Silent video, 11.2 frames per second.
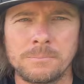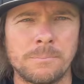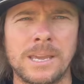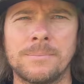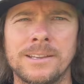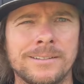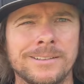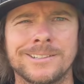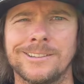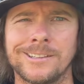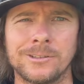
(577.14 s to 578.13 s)
Maybe it does
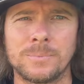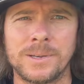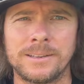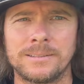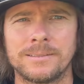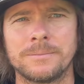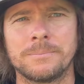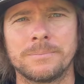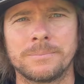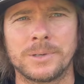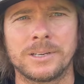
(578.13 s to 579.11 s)
a little bit,
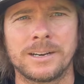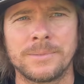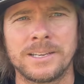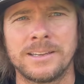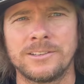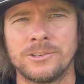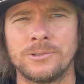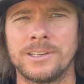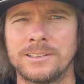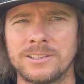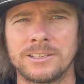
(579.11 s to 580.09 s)
but I mean, they do
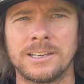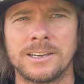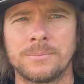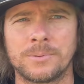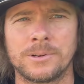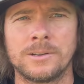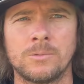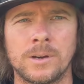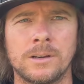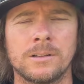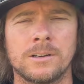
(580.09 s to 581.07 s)
insulate pretty
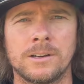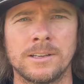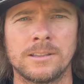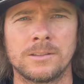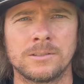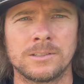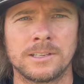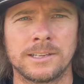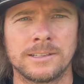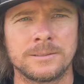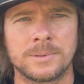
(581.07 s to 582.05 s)
well underneath those
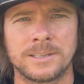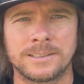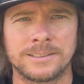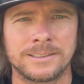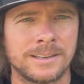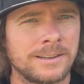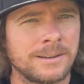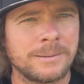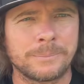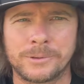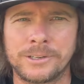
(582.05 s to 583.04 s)
things, because
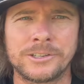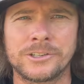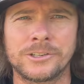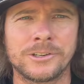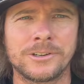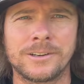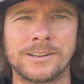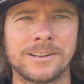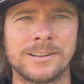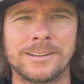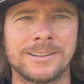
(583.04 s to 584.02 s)
pretty sure
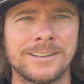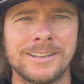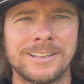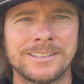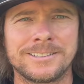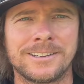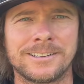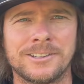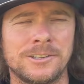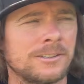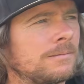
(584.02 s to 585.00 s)
it's not
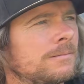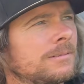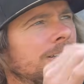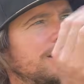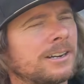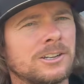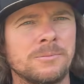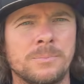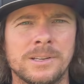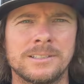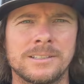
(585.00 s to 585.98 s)

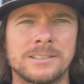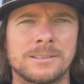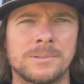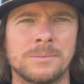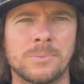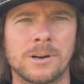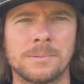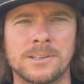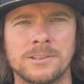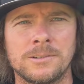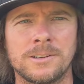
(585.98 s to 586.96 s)
good business to be
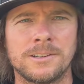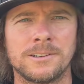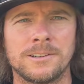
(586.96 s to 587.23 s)
barbecuing